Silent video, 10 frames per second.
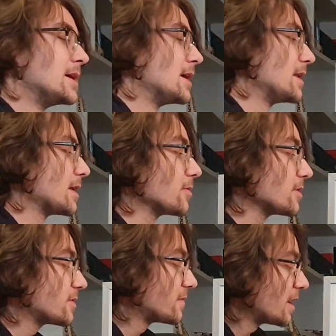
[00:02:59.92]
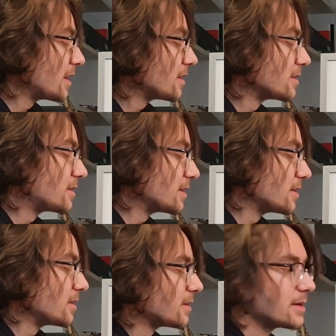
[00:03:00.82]
And that was fine
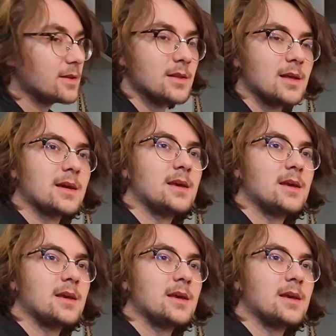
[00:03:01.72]
until in like